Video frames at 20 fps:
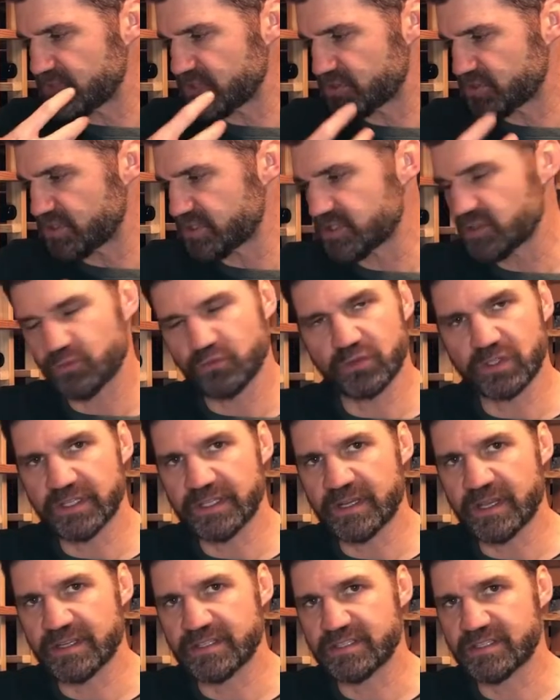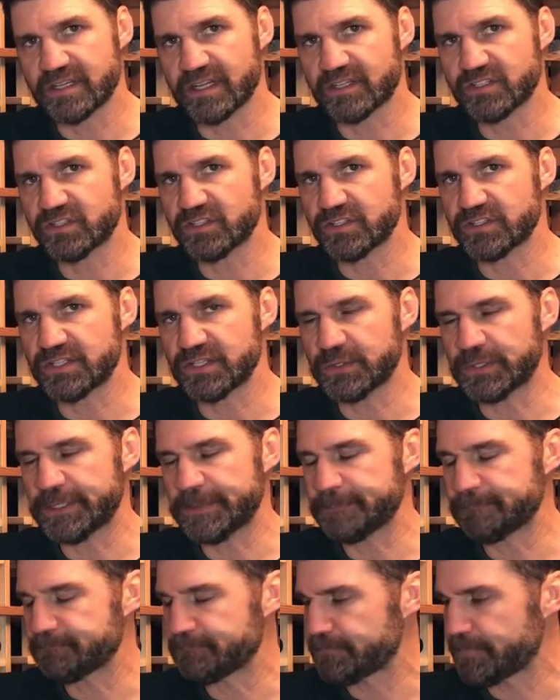just a really nice texture to
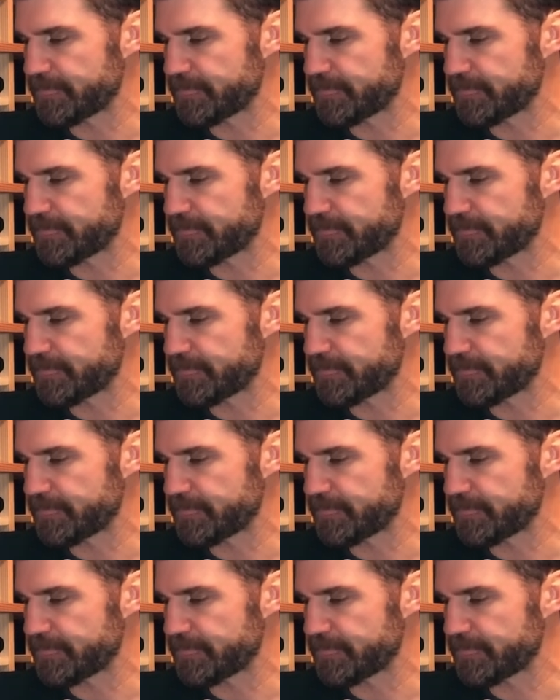it.